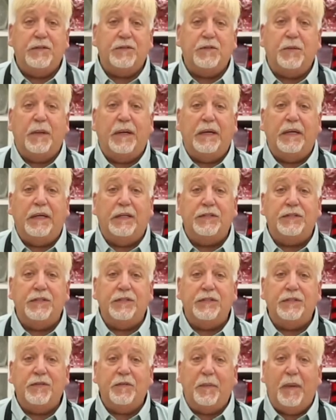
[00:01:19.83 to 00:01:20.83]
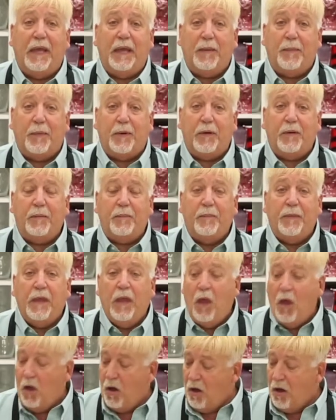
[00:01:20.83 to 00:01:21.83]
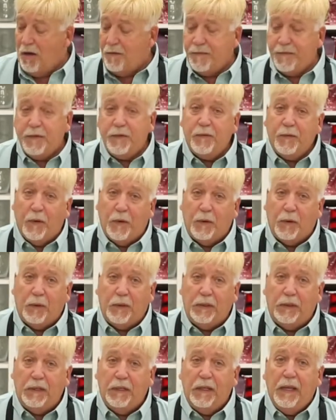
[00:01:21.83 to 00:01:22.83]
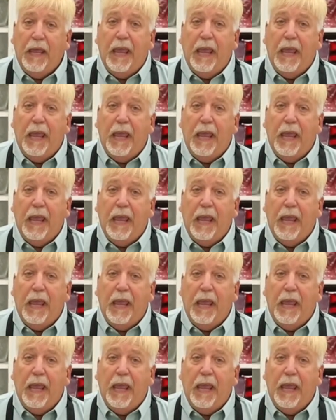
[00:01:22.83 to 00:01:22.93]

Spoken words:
to 20 inches of paper off the roll,